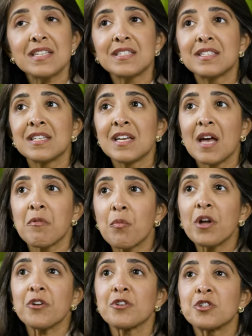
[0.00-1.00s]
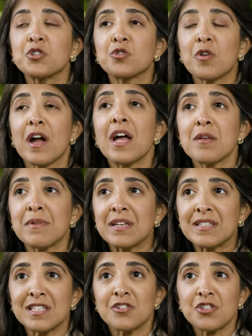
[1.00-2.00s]
is. I mean, what you're describing
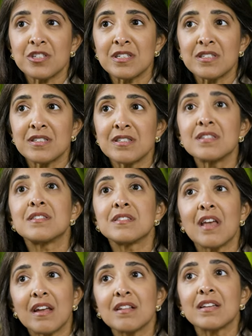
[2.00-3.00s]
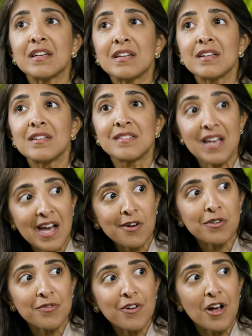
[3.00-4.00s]
essentially is the scaling
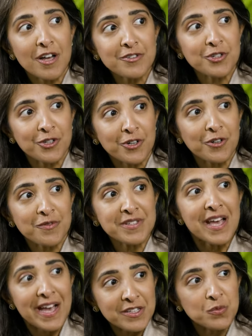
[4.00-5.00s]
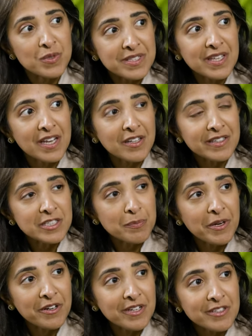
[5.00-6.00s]
down of cost curves as we scale
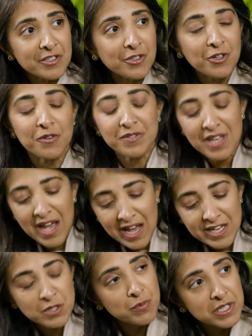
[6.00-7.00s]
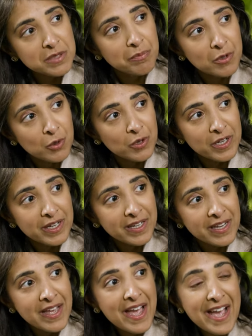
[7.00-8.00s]
experience curves, as we deploy,